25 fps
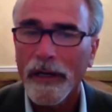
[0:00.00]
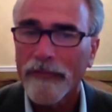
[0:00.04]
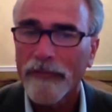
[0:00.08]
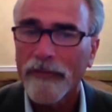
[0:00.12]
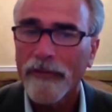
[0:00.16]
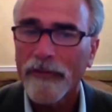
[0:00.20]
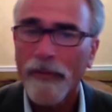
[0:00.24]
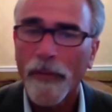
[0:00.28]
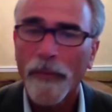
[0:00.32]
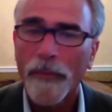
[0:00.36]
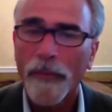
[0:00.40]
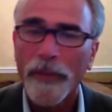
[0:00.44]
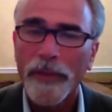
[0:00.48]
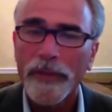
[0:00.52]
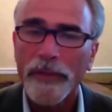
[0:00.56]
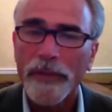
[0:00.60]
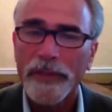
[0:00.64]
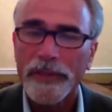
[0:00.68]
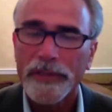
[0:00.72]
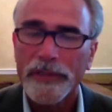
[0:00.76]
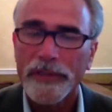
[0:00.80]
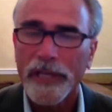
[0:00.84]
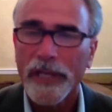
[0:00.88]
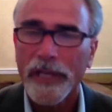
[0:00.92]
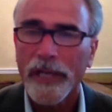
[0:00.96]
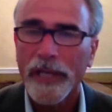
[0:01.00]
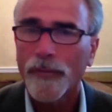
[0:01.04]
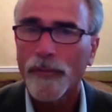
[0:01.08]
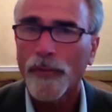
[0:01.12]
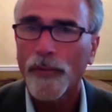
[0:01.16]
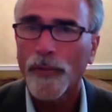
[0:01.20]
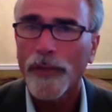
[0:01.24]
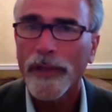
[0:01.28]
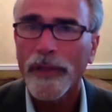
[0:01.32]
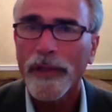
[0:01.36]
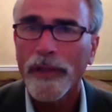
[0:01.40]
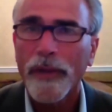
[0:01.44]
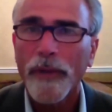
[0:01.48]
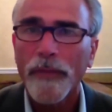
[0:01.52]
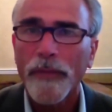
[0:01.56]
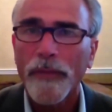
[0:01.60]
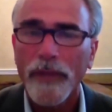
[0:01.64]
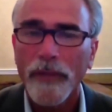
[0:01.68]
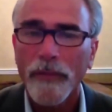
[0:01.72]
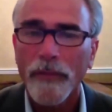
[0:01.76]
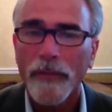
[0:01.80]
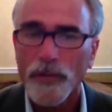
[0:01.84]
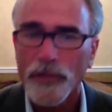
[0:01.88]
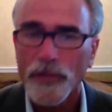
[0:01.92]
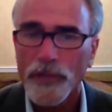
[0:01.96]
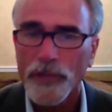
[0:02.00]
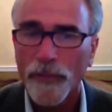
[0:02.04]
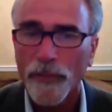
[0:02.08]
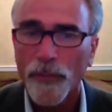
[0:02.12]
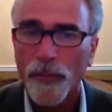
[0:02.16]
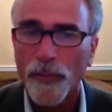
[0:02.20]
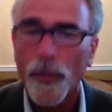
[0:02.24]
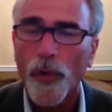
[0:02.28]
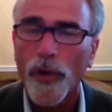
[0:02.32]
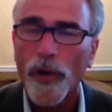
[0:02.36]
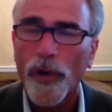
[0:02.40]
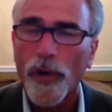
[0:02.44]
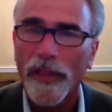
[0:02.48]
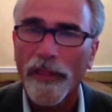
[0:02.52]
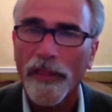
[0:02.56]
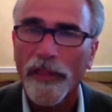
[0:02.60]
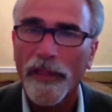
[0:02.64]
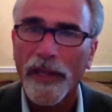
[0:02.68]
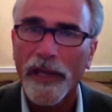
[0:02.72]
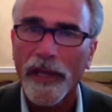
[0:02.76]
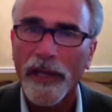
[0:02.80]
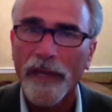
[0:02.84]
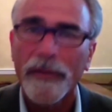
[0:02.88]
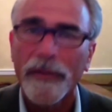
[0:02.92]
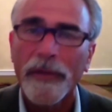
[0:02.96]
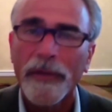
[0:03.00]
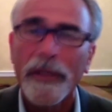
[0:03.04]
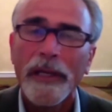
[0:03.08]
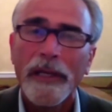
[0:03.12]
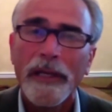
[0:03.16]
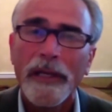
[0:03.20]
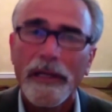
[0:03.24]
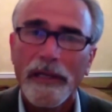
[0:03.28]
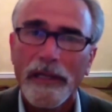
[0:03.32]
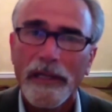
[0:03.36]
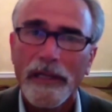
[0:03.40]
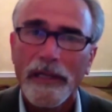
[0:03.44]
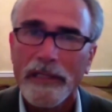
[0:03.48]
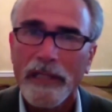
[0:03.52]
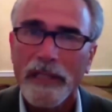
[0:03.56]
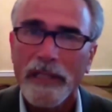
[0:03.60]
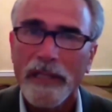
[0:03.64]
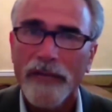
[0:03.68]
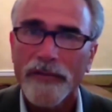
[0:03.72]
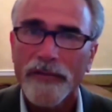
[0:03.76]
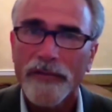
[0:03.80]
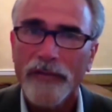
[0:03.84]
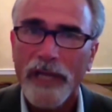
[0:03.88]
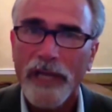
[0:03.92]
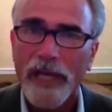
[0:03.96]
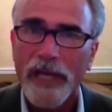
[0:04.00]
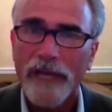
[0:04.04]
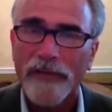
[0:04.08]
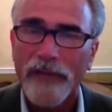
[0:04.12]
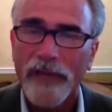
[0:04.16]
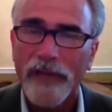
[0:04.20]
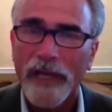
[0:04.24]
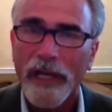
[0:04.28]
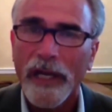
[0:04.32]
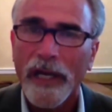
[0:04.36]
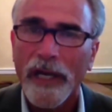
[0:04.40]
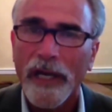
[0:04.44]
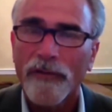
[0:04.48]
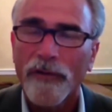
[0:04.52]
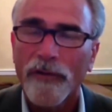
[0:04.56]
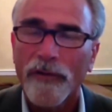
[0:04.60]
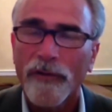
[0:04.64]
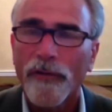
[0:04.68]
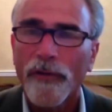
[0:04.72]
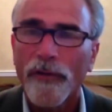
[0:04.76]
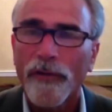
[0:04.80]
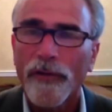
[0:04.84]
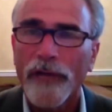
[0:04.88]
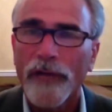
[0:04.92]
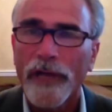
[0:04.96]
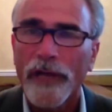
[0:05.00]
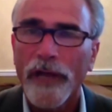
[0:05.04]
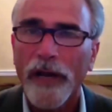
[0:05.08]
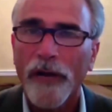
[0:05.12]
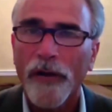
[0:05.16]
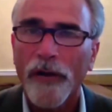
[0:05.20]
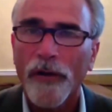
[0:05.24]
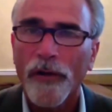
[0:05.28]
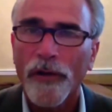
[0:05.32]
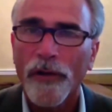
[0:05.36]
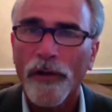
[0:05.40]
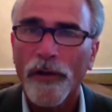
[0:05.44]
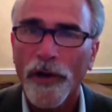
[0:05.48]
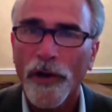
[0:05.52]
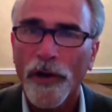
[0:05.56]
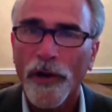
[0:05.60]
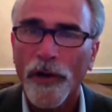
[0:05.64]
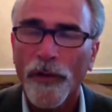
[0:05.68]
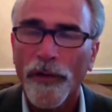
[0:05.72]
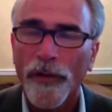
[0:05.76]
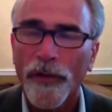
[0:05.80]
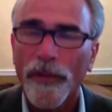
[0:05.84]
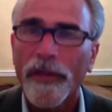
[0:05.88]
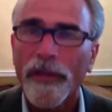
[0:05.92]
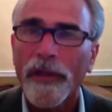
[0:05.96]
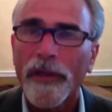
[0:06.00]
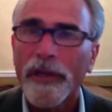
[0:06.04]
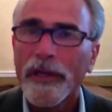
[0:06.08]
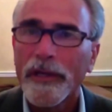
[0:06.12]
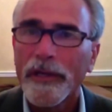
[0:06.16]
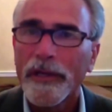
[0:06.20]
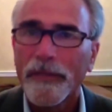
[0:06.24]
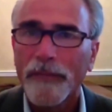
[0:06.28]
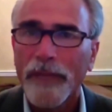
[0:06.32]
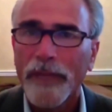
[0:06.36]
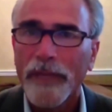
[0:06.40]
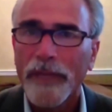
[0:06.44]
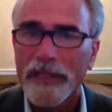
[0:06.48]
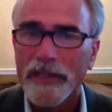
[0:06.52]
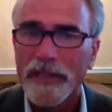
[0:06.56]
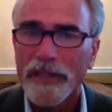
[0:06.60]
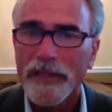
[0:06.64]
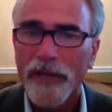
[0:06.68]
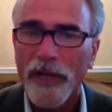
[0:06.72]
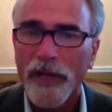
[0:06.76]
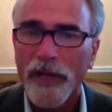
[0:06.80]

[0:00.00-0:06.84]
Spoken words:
from a building standpoint, probably the most important thing is life safety, and I've referred to that earlier with means of